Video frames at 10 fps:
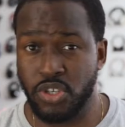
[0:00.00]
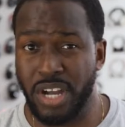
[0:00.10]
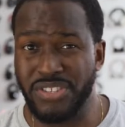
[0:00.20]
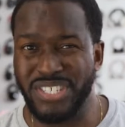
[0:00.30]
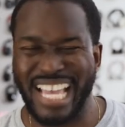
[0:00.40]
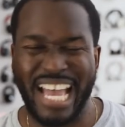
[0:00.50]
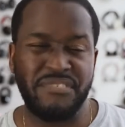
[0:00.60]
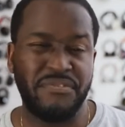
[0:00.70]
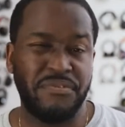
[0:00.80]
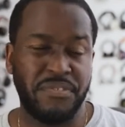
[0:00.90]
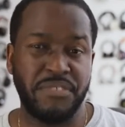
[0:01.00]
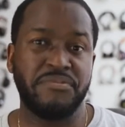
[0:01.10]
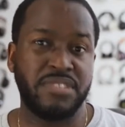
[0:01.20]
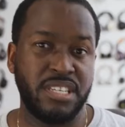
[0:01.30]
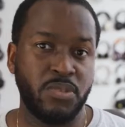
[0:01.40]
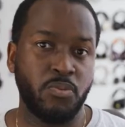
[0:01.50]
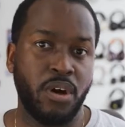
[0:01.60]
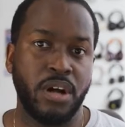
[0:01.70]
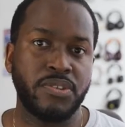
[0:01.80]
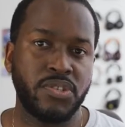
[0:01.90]
charges at 15
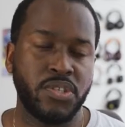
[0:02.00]
watts.